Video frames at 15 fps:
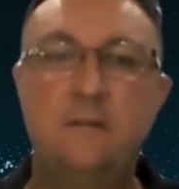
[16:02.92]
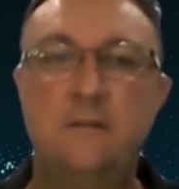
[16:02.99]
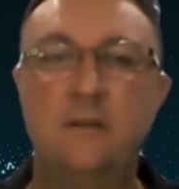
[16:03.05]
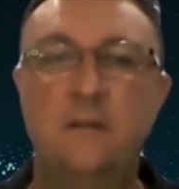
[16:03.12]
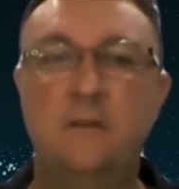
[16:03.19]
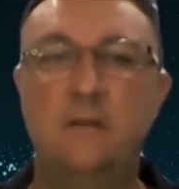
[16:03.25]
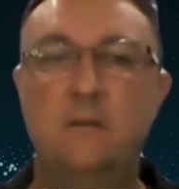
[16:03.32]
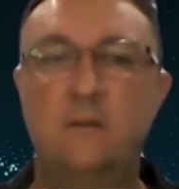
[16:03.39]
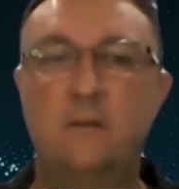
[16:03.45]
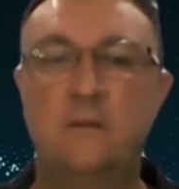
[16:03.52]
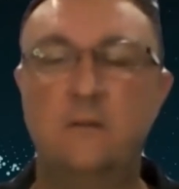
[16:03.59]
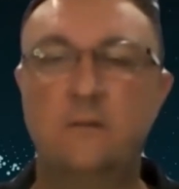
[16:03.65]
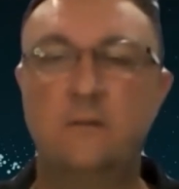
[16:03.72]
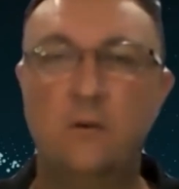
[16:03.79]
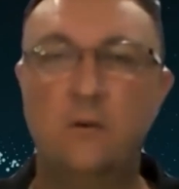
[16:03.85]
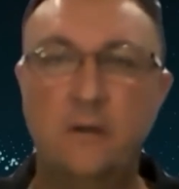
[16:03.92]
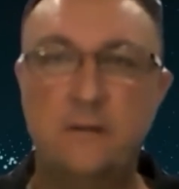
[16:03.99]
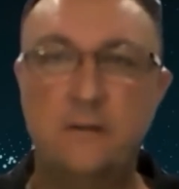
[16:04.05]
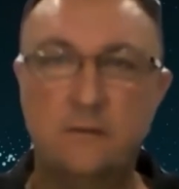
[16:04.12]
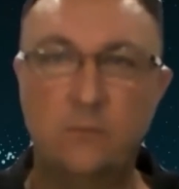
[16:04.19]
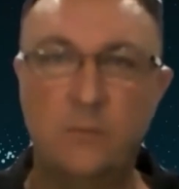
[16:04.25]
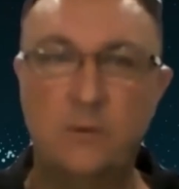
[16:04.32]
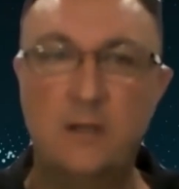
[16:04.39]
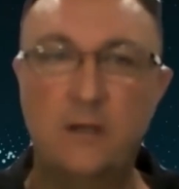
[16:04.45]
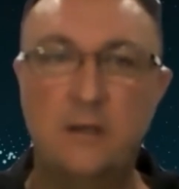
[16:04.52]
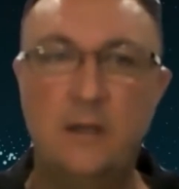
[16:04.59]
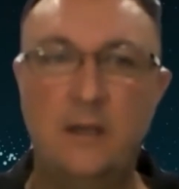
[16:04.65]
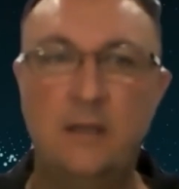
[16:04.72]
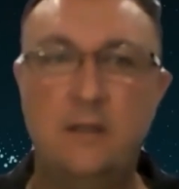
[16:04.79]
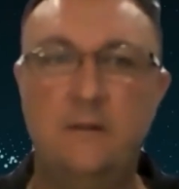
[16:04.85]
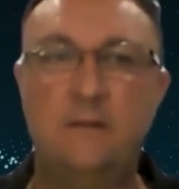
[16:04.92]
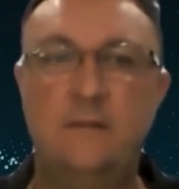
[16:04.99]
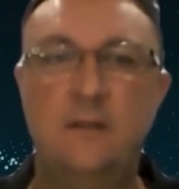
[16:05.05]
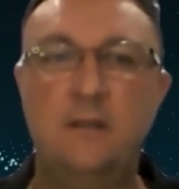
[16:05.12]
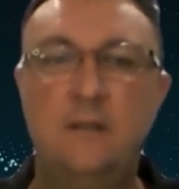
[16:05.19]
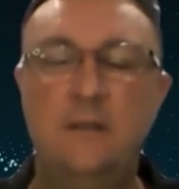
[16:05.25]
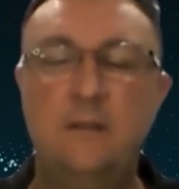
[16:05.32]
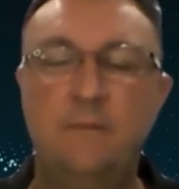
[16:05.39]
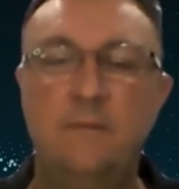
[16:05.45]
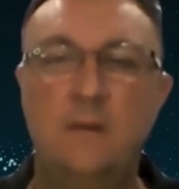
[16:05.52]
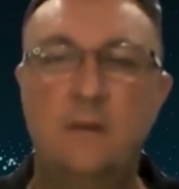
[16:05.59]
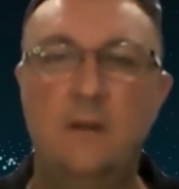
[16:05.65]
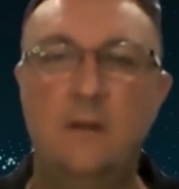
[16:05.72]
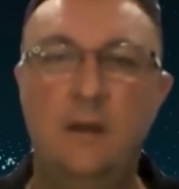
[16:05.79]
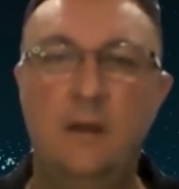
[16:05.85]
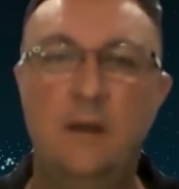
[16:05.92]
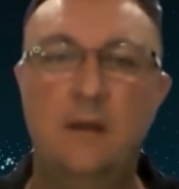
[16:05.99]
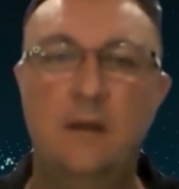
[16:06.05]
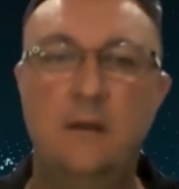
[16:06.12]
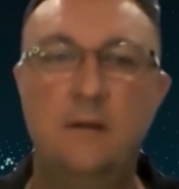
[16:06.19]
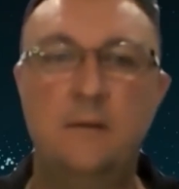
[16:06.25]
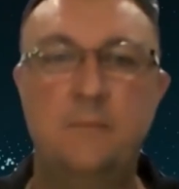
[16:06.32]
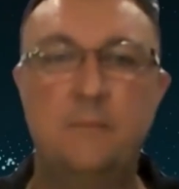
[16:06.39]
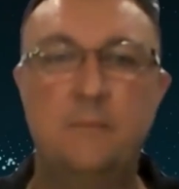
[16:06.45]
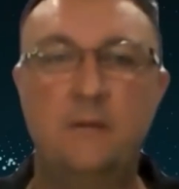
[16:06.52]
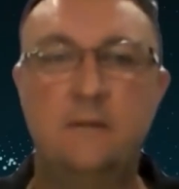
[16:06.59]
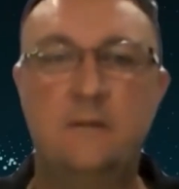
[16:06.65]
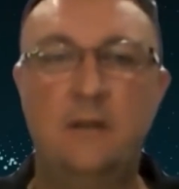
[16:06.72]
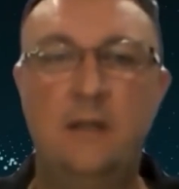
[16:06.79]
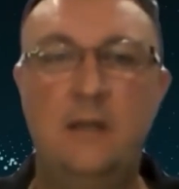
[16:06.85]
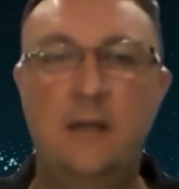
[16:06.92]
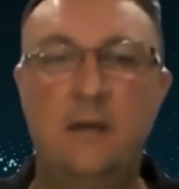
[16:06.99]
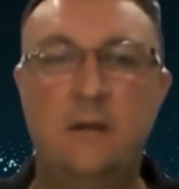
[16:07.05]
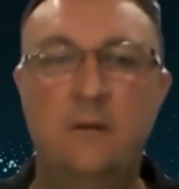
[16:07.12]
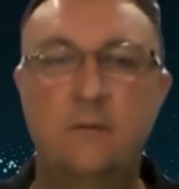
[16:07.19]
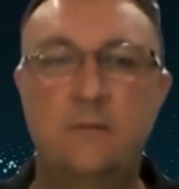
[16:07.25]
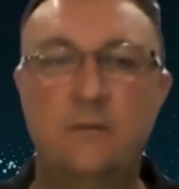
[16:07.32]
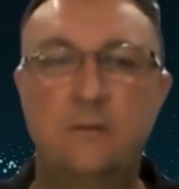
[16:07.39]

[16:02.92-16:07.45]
and the science around ANT, it's allowed